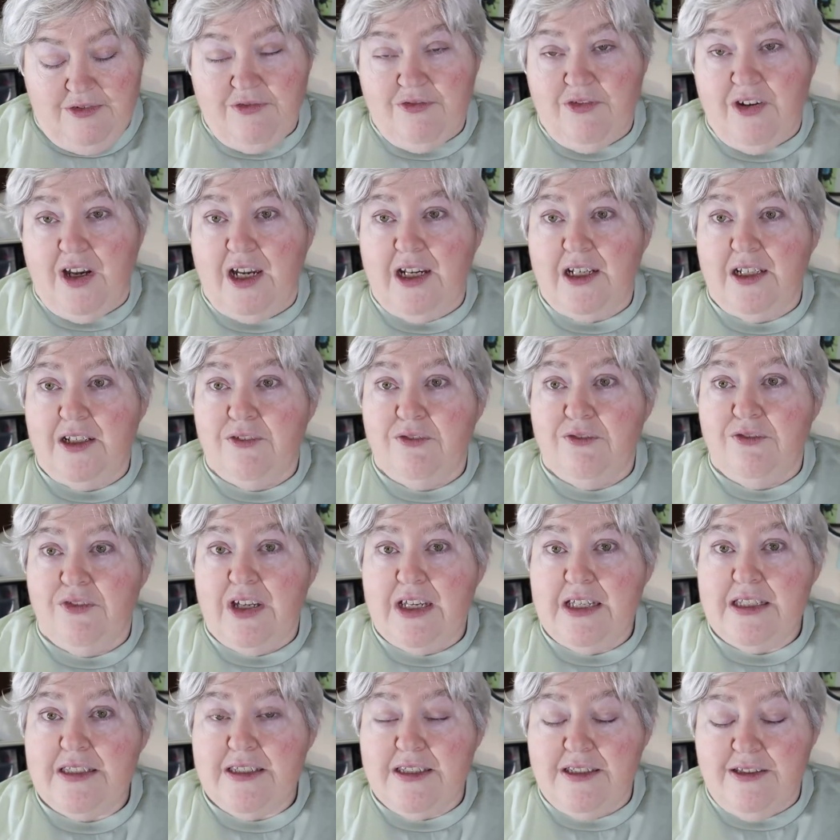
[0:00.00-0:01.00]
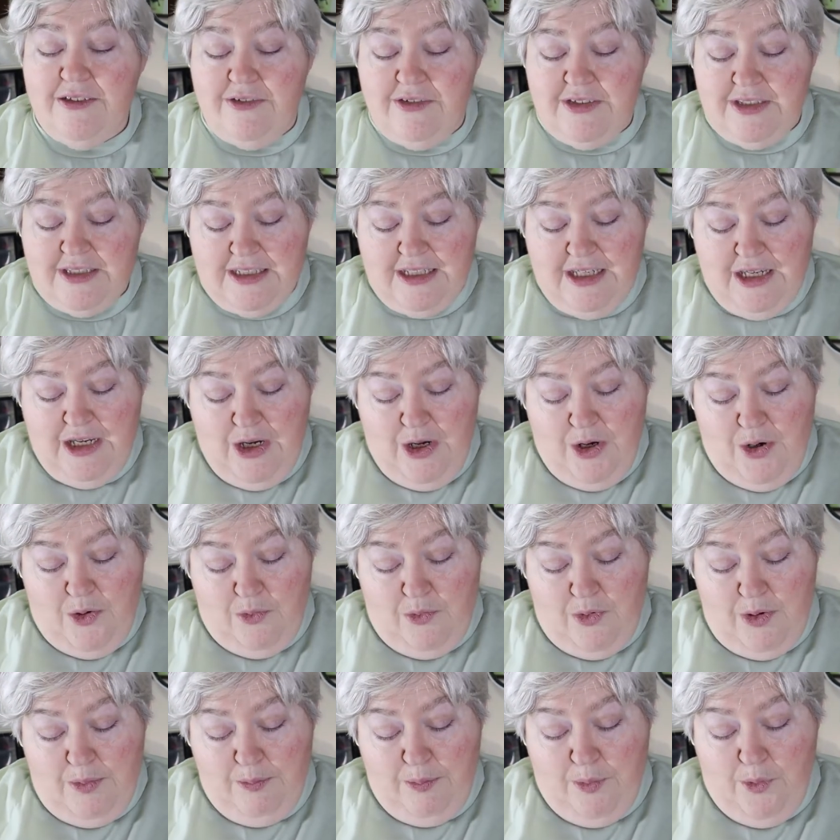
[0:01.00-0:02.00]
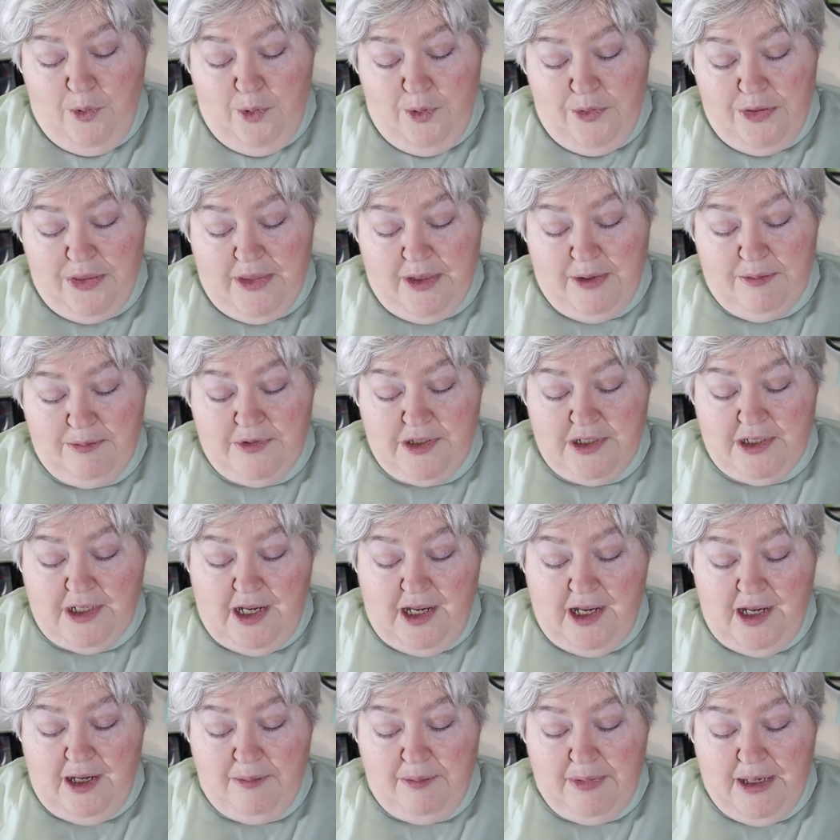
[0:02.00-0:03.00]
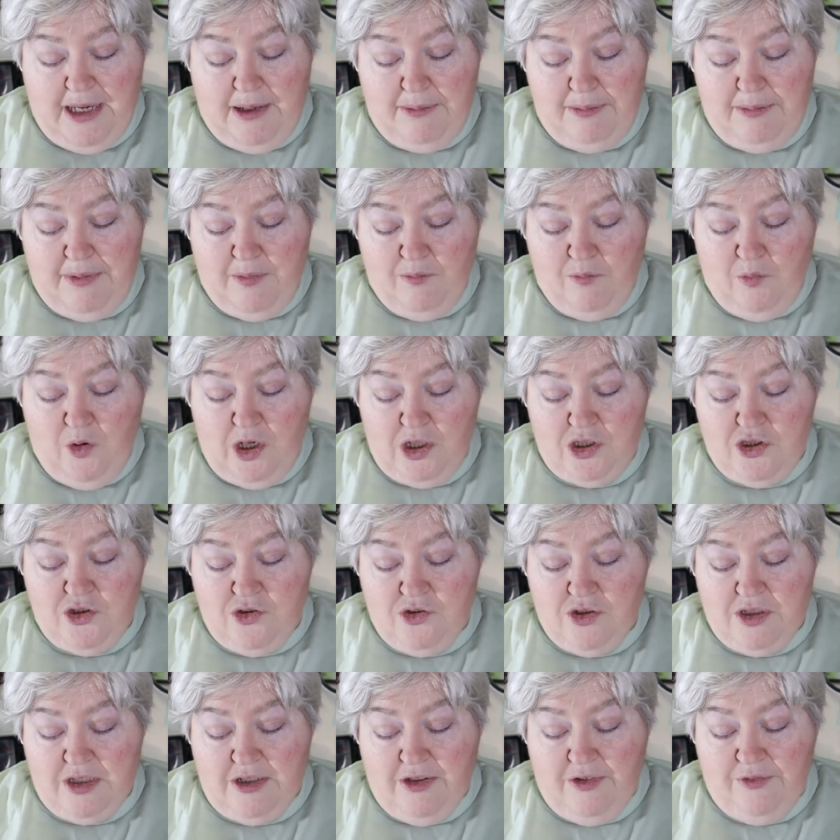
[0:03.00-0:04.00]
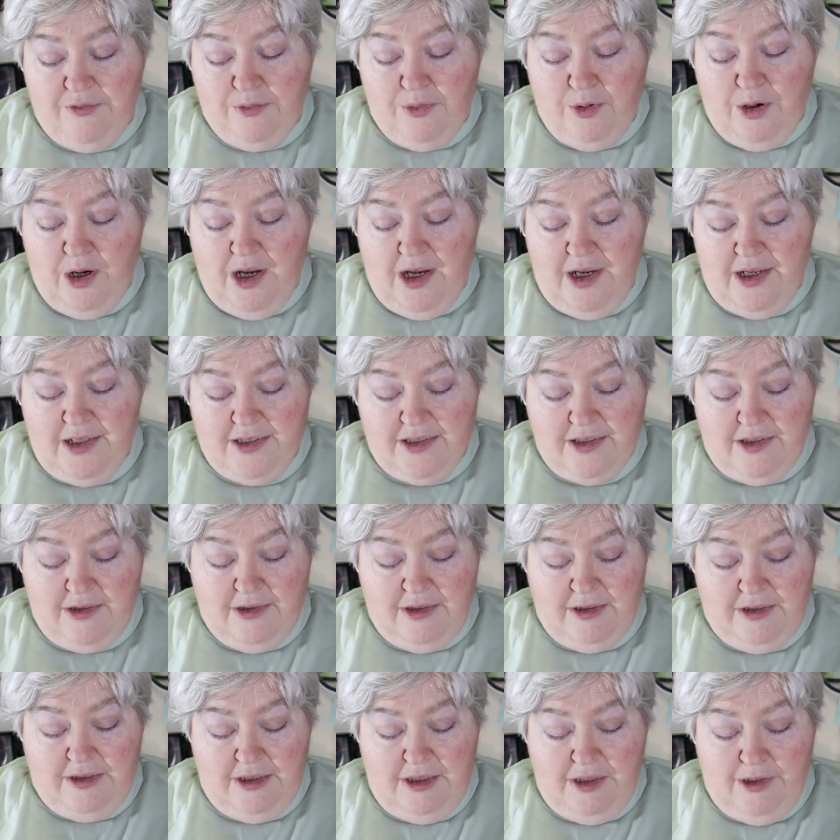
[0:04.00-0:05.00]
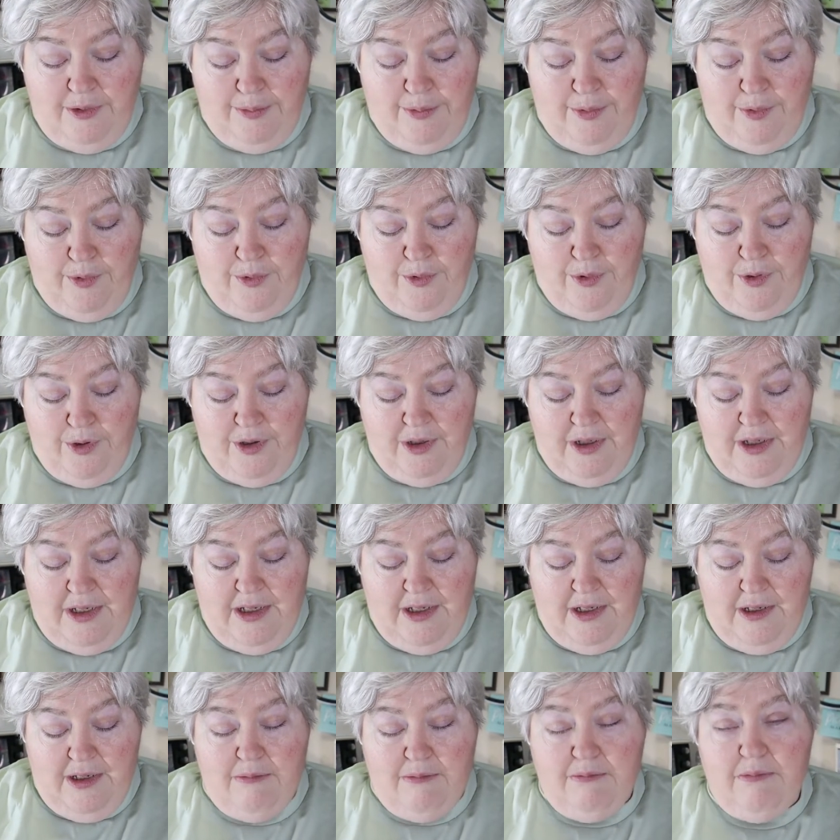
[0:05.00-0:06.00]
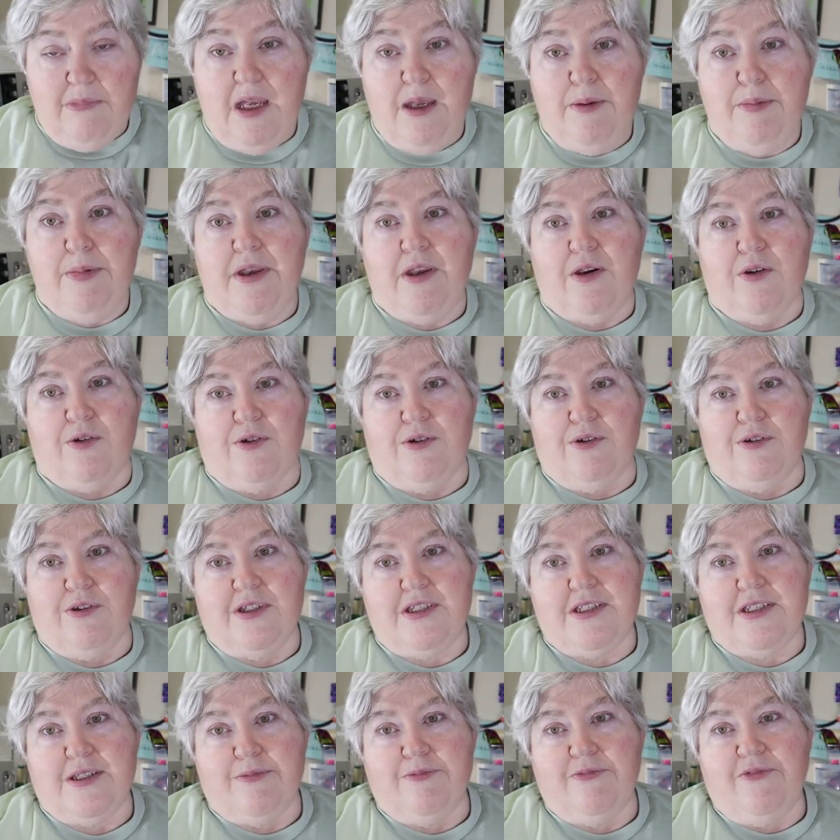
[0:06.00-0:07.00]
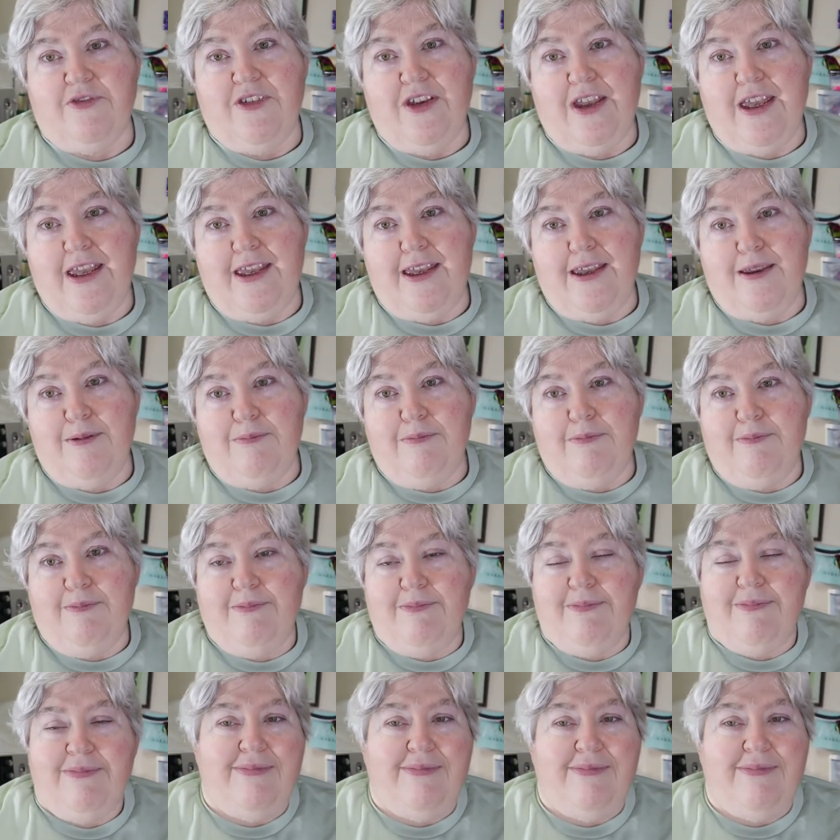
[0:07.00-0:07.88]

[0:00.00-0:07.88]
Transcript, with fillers: Find invasives, report them to IMAP, and watch yourself rise on the leaderboard. Maybe earn some fame.